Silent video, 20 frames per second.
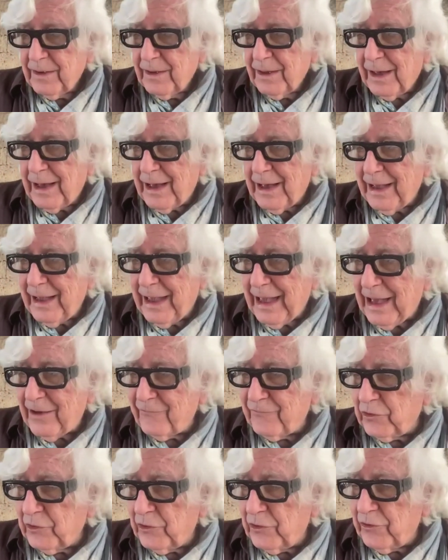I
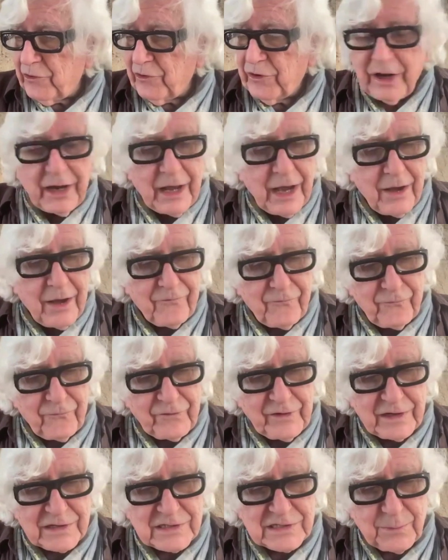have learned enough
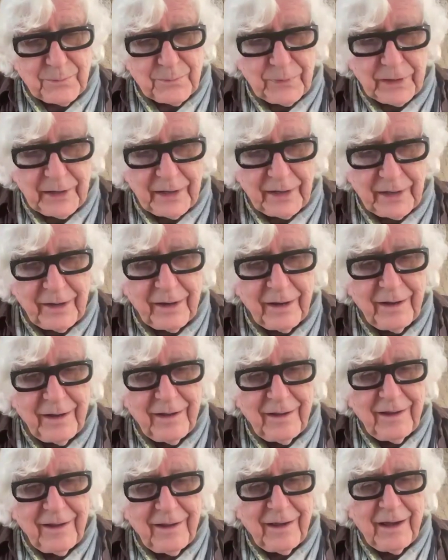discipline
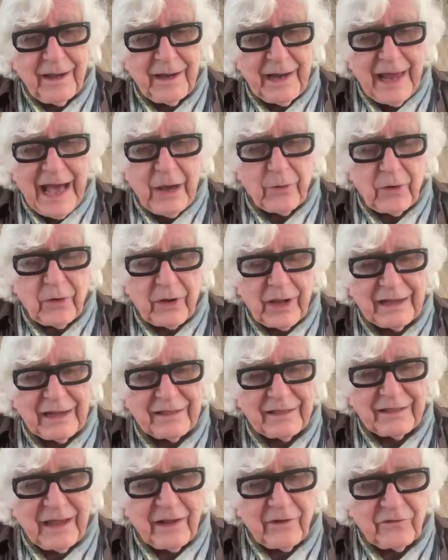on how to
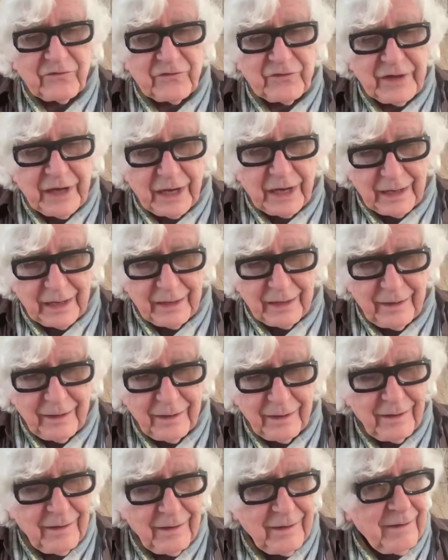get things
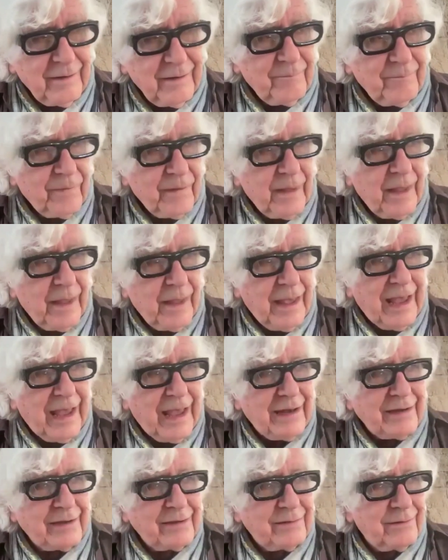done,
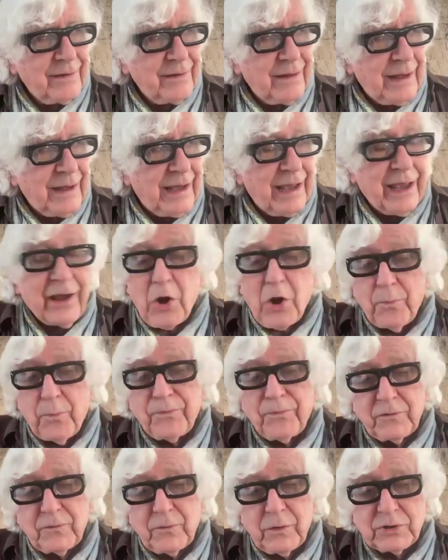and I hope
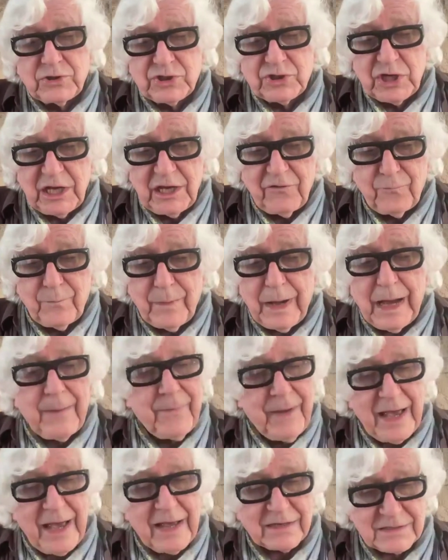to achieve my
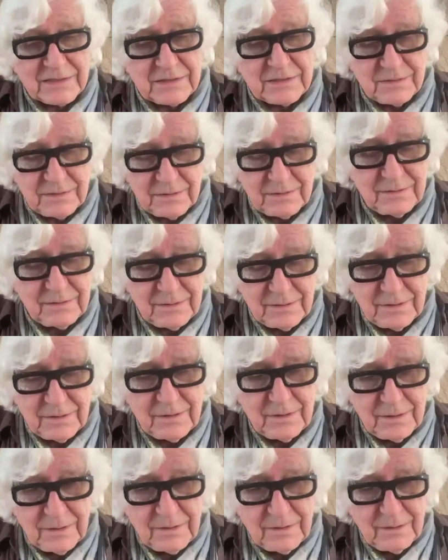best.
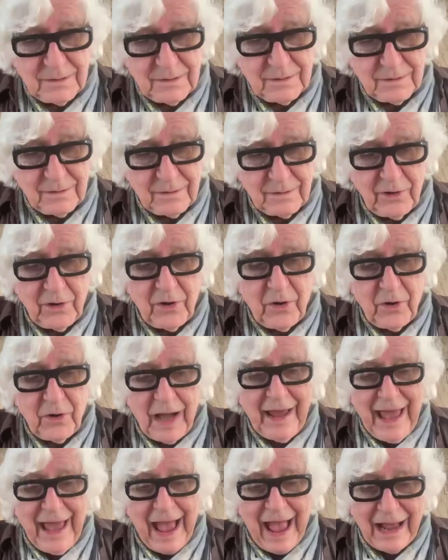You know,
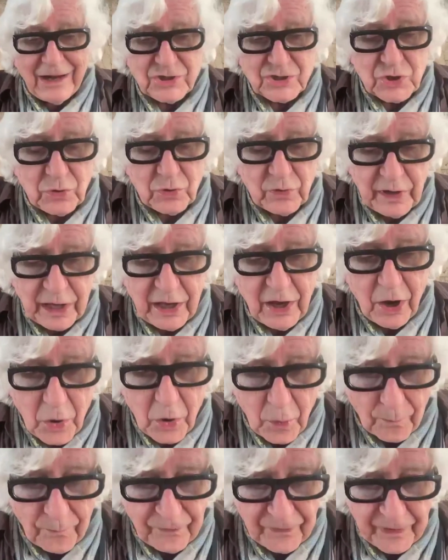I actually
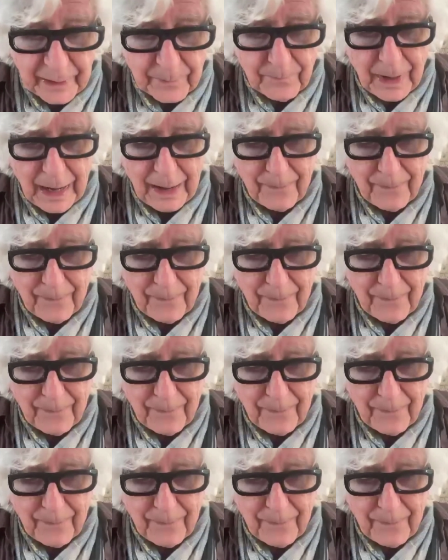hope that my